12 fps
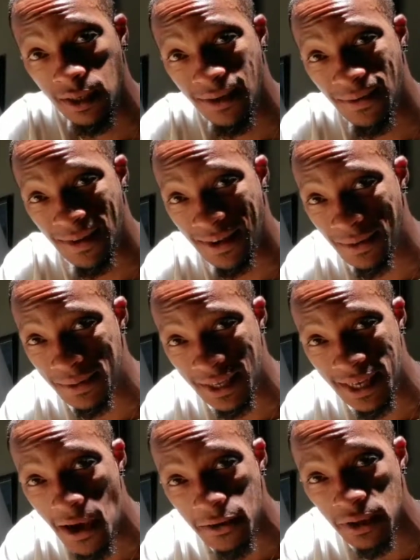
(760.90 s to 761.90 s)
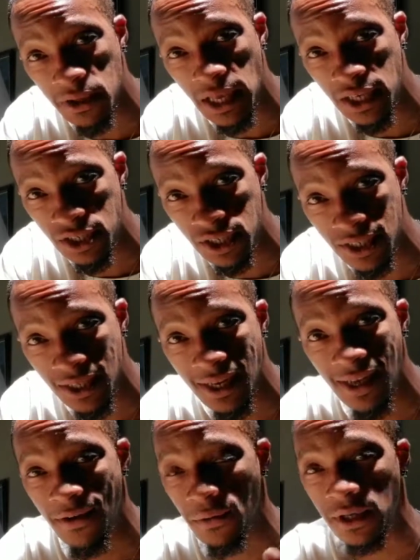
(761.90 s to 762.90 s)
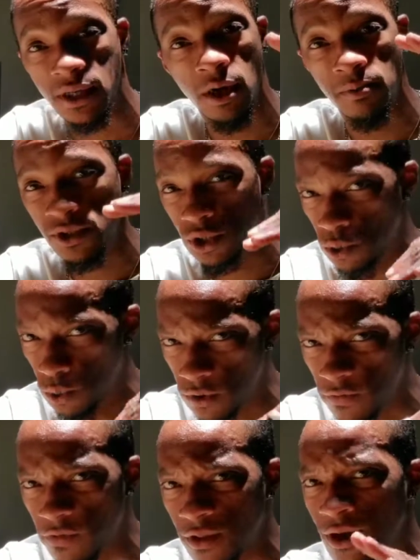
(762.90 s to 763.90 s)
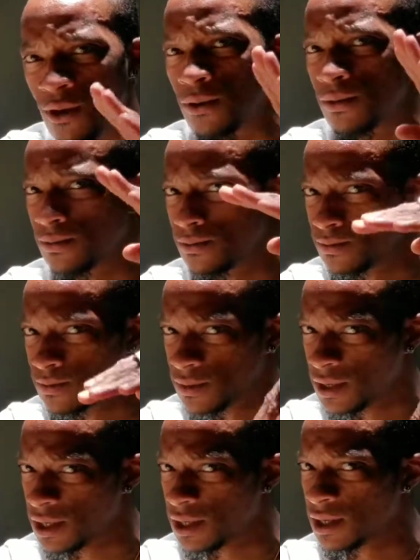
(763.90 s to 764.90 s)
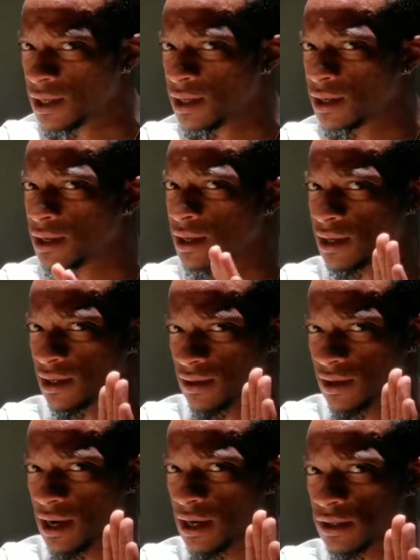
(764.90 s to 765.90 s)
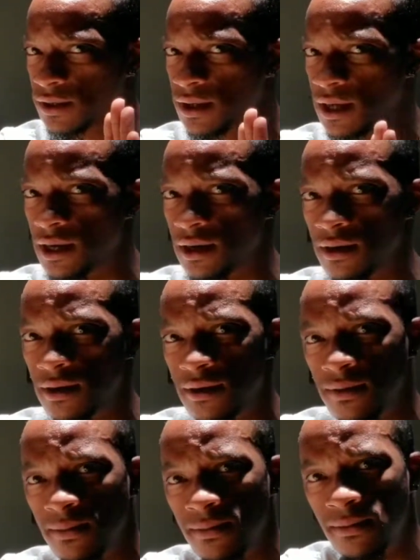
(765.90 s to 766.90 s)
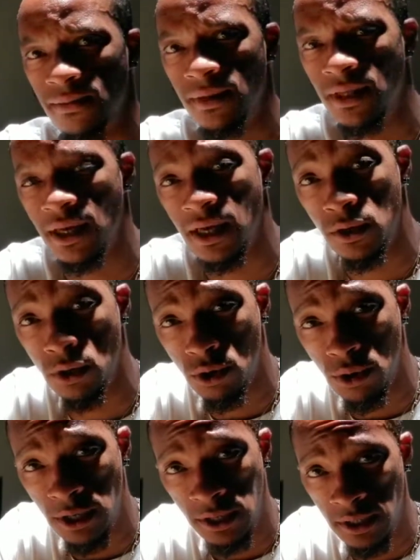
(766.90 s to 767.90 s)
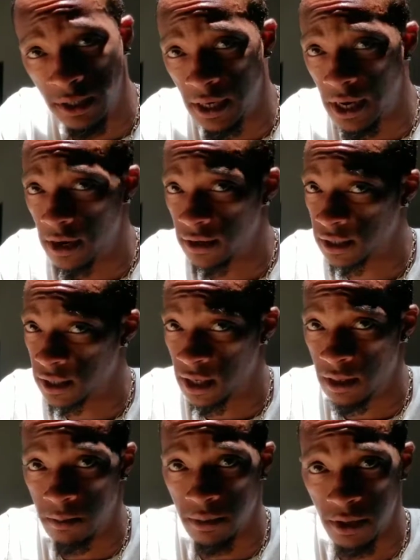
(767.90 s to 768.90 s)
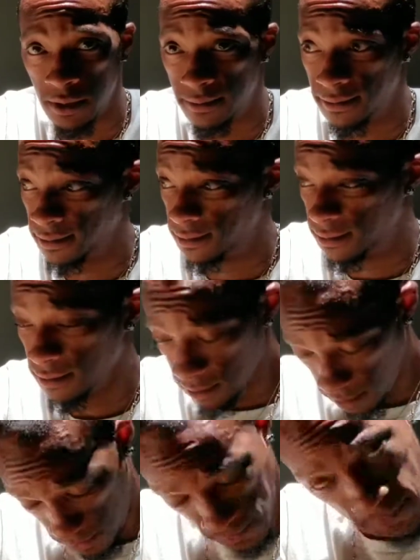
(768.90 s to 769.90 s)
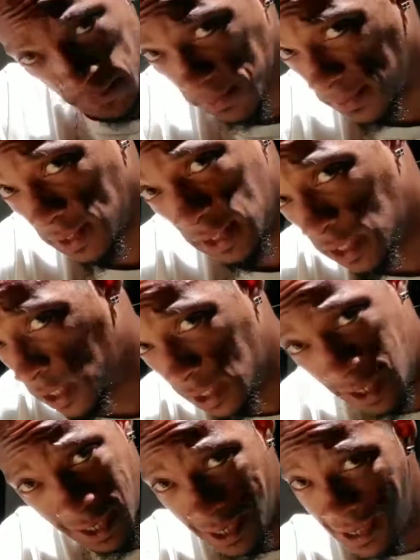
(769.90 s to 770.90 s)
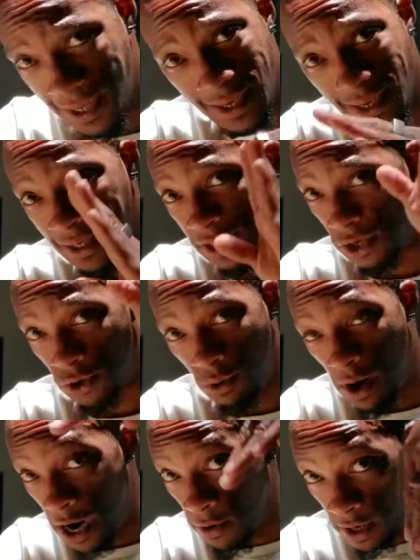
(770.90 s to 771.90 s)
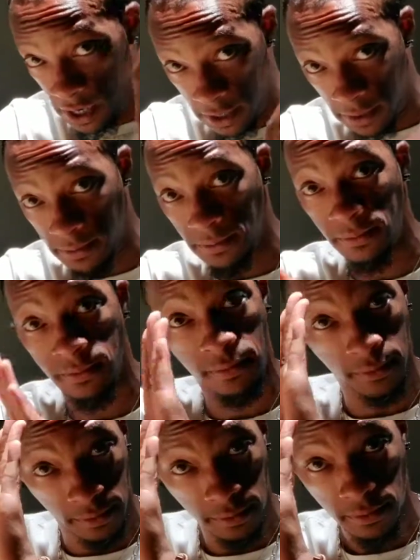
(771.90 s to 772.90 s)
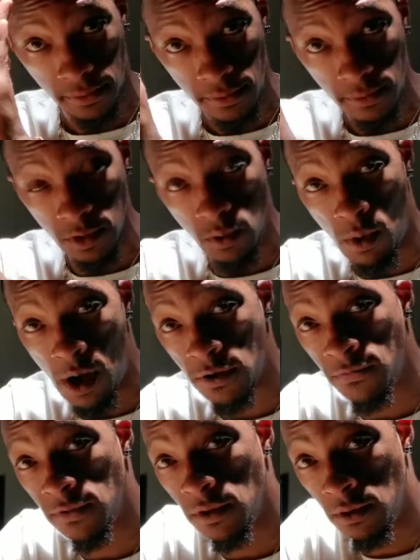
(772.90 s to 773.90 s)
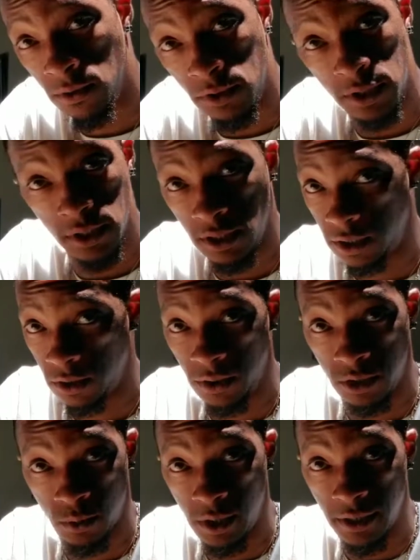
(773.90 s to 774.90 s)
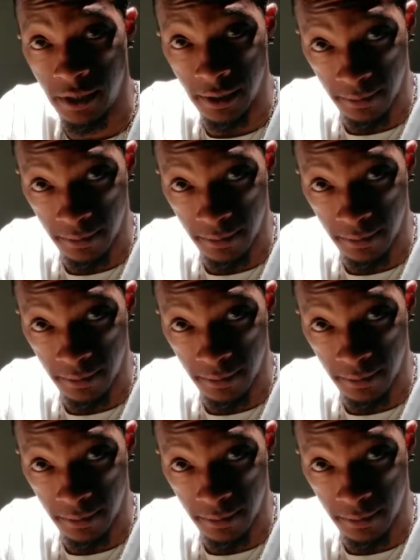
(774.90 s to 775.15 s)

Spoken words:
When it comes to calculation, when it comes to the flow, like, you guys are there. Like, I know Aquarius is an air sign, but it's Aquarian. Water flows, so does wind.